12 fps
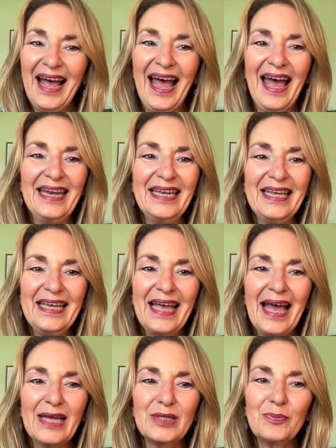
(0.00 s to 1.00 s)
"And he
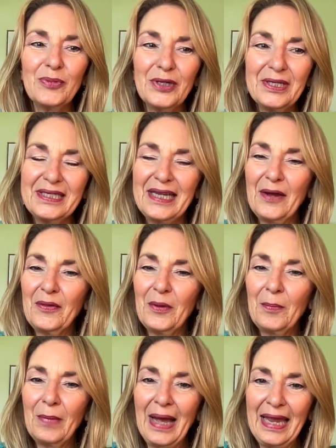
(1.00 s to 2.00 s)
has put down the
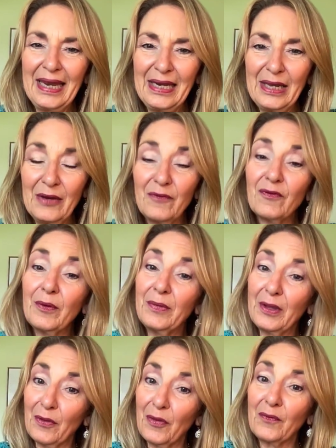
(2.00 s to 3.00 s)
mighty from
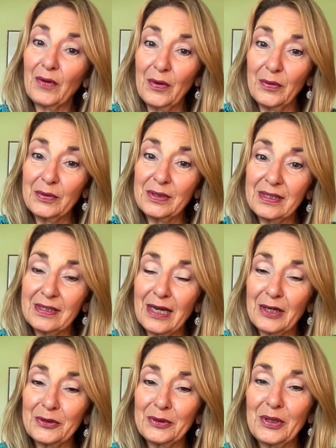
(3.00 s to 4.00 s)
their thrones," is
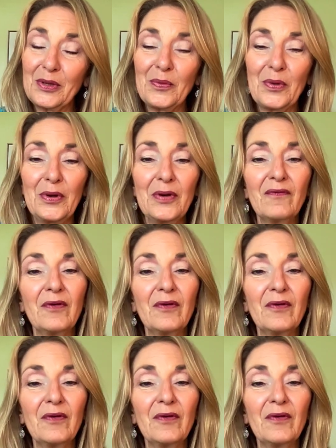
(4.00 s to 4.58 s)
actually the word,